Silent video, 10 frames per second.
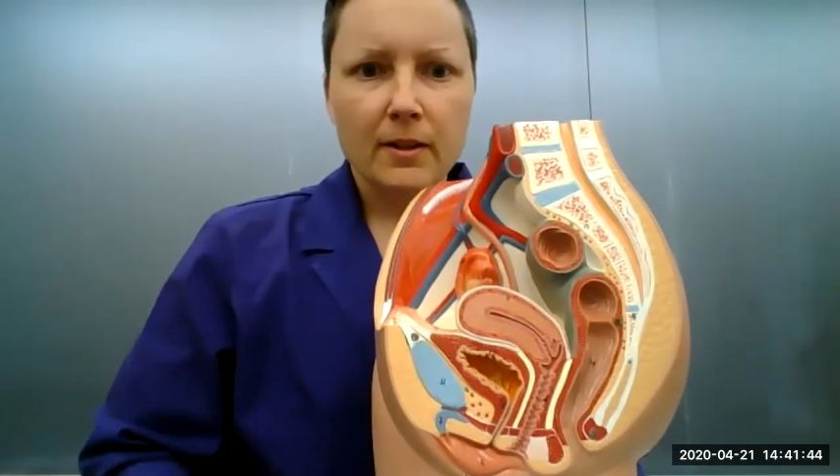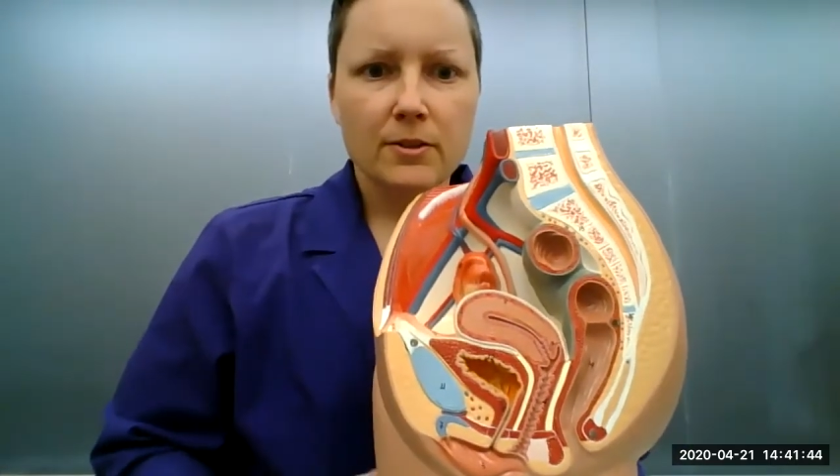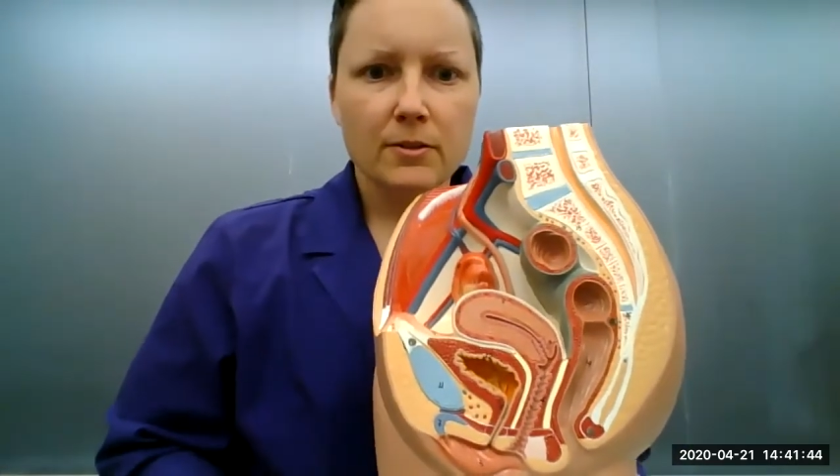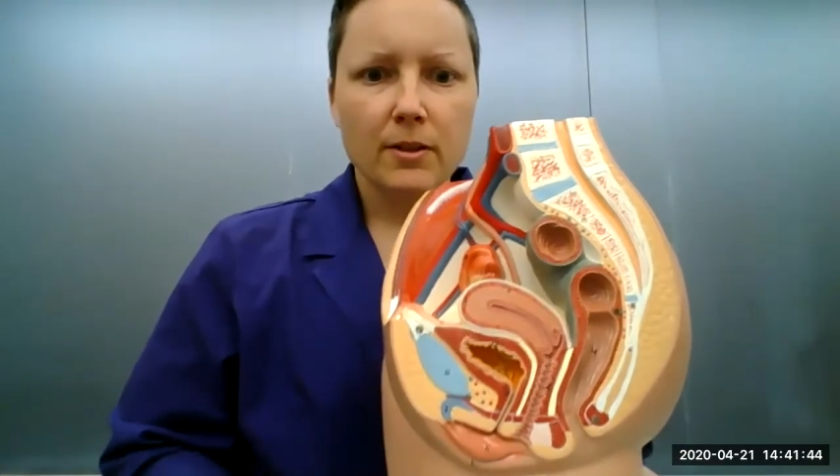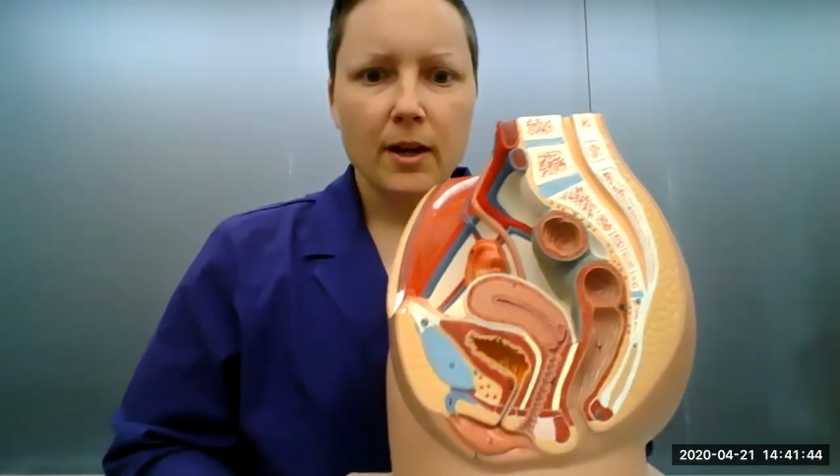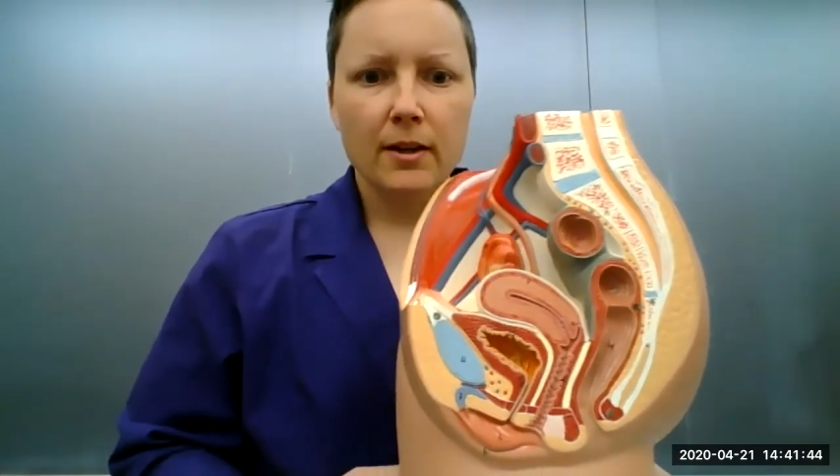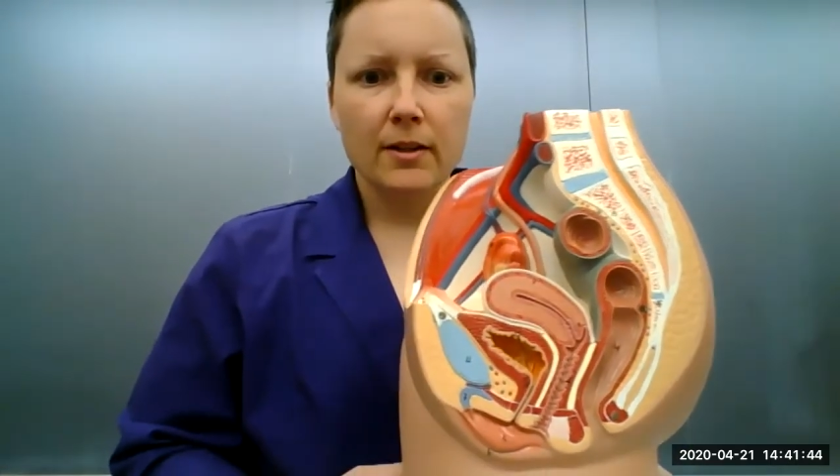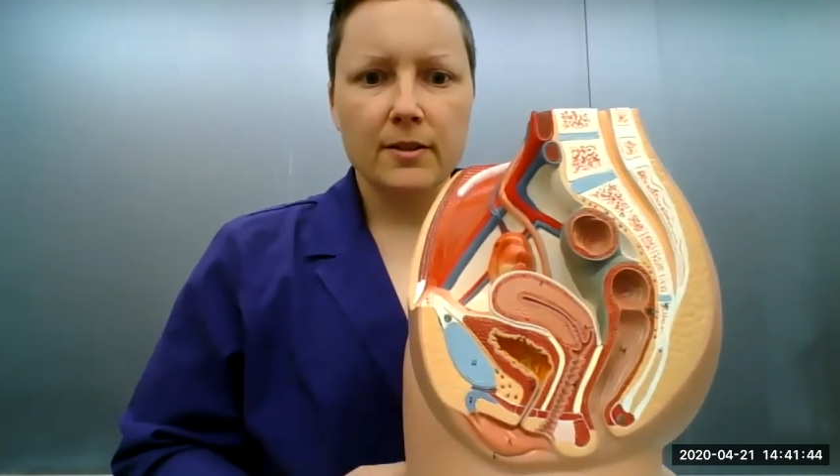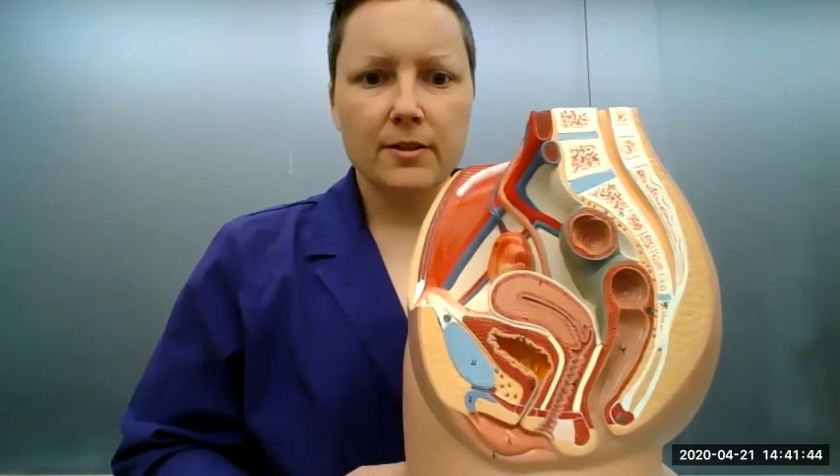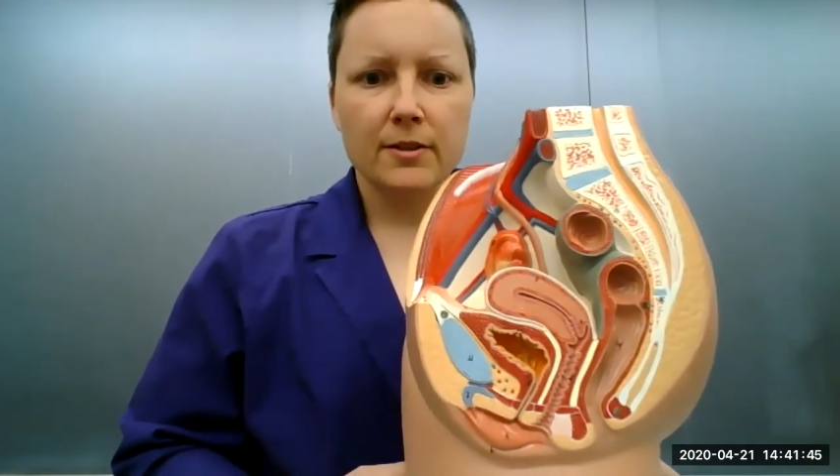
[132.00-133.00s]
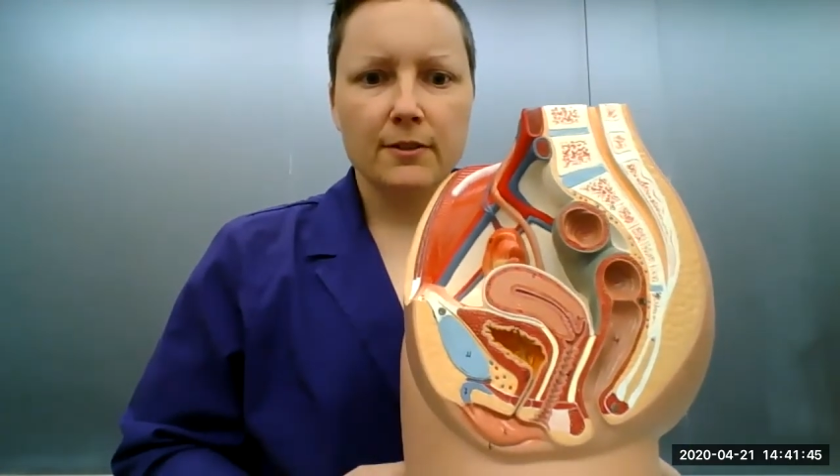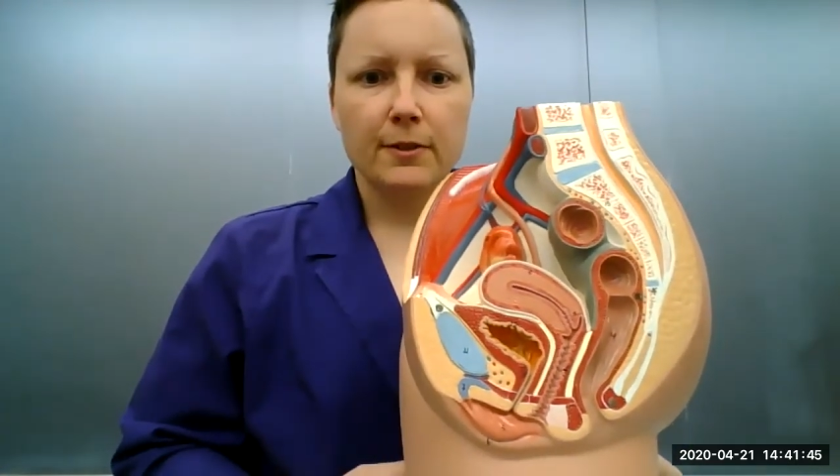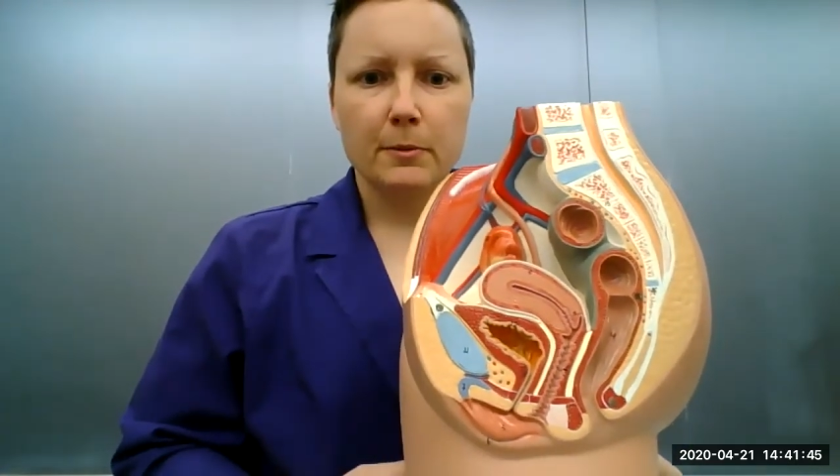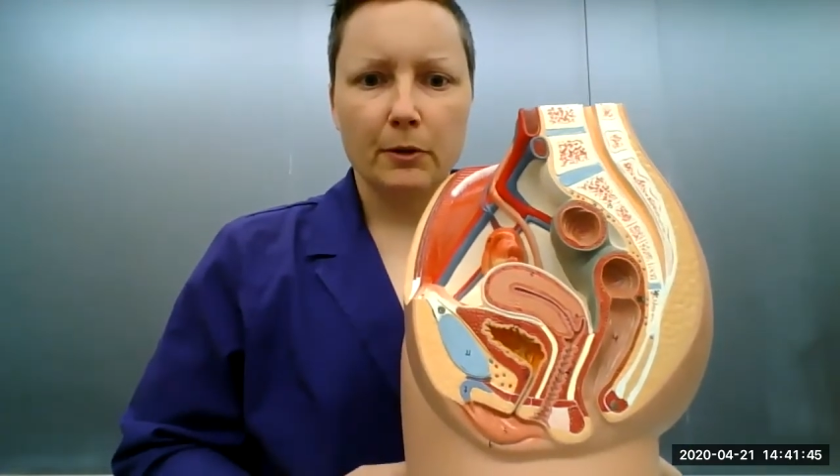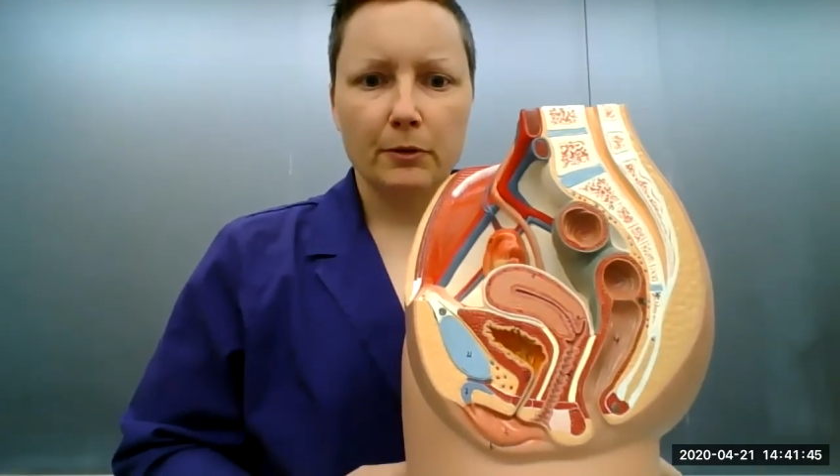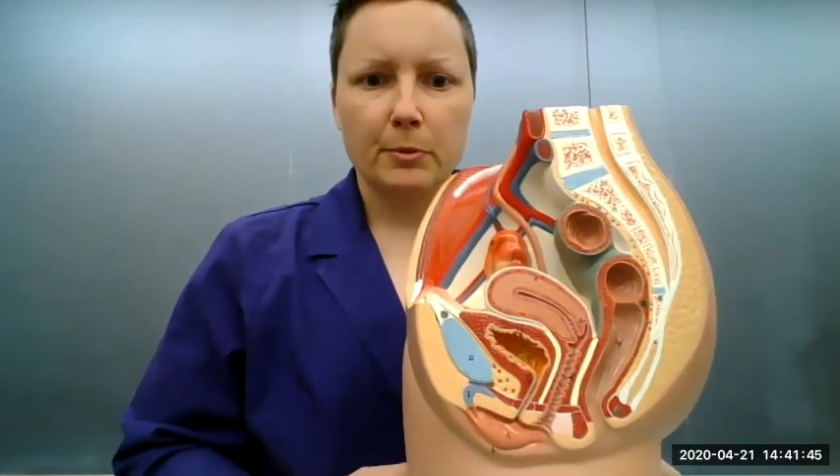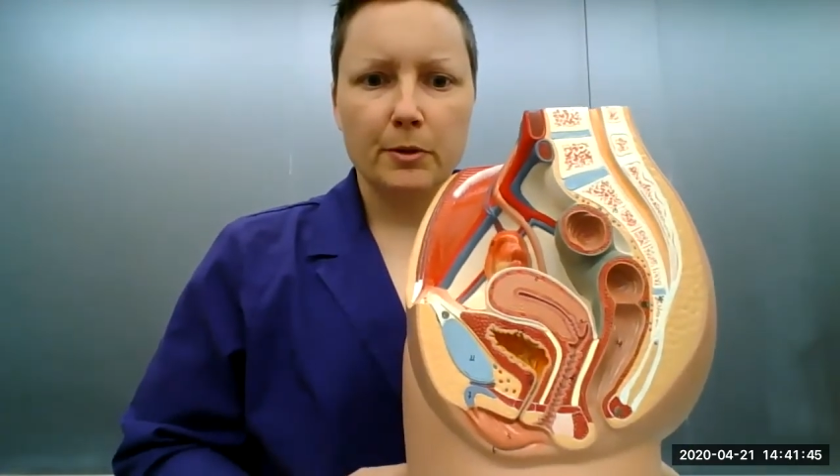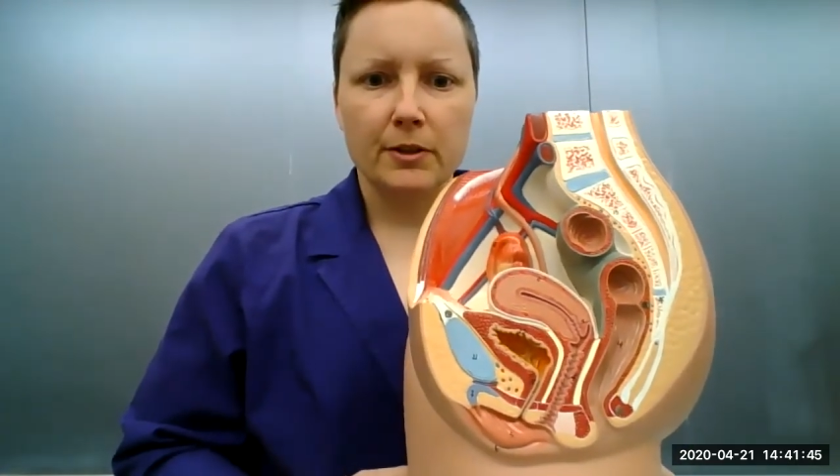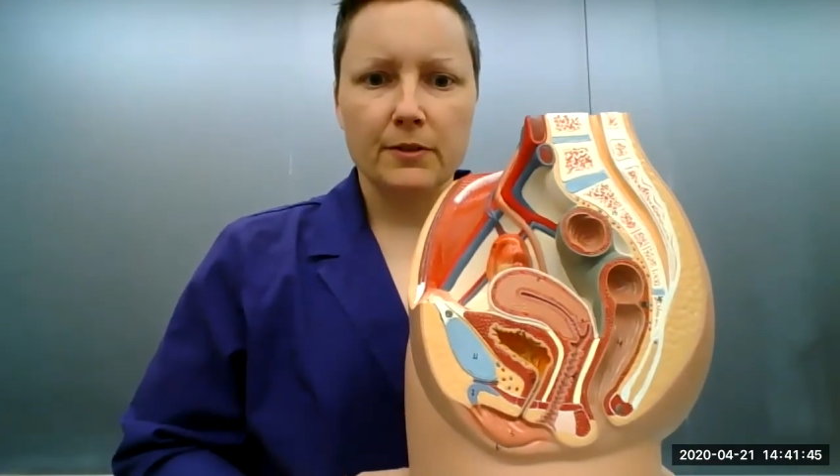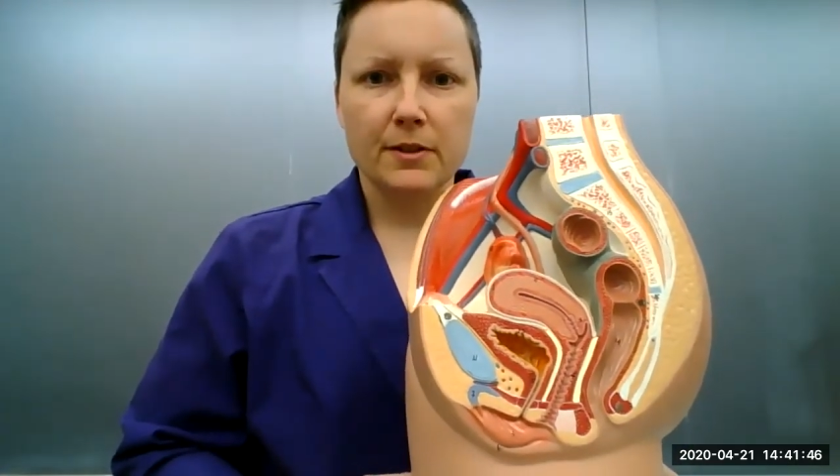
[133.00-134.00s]
So that is the female
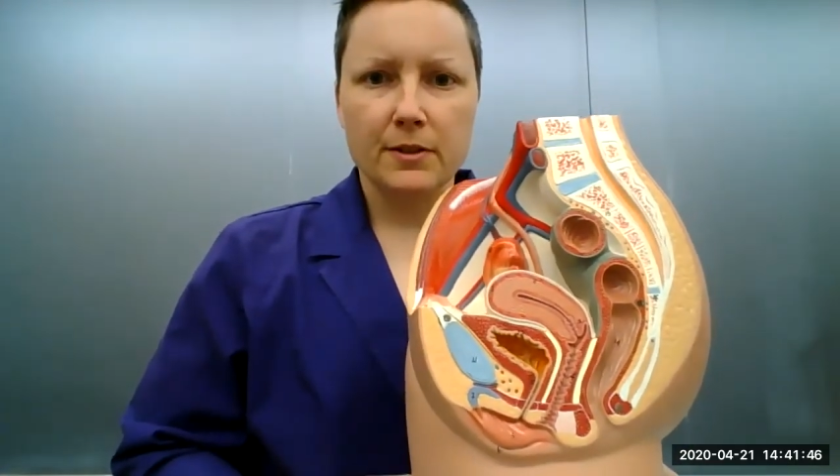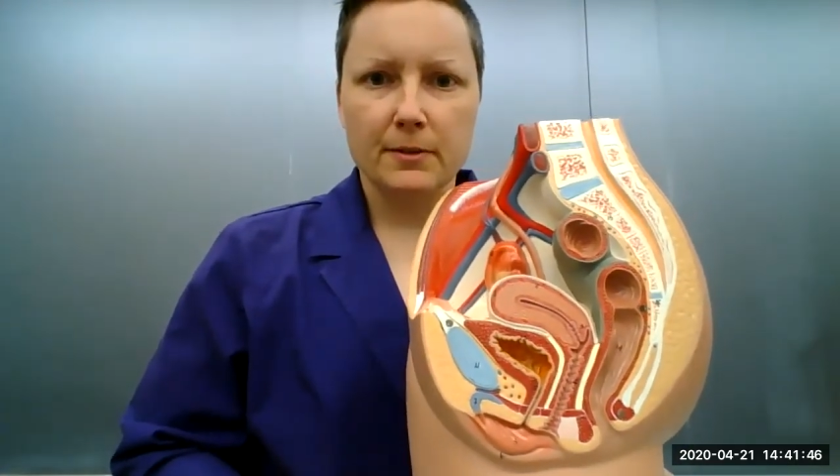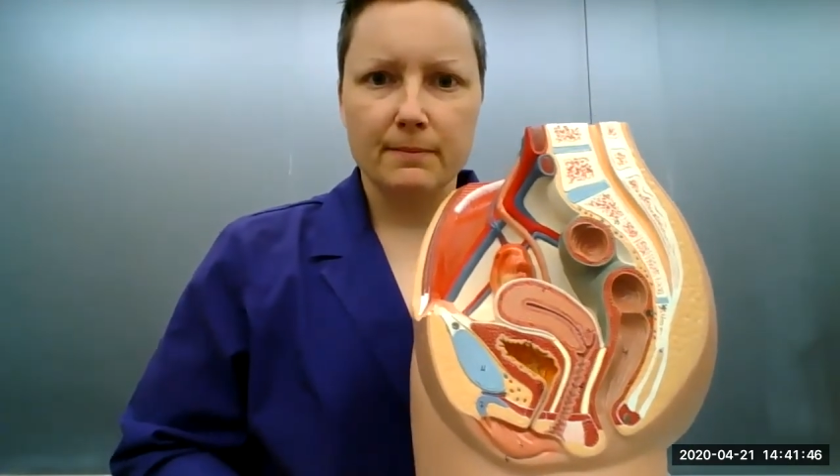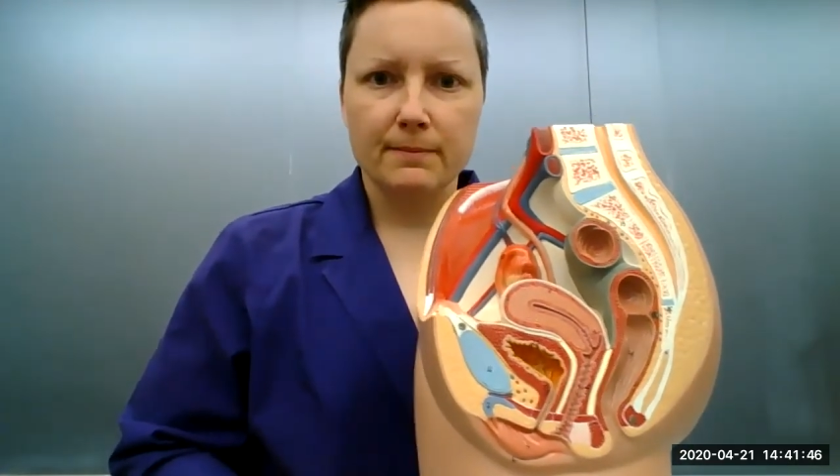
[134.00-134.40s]
reproductive system.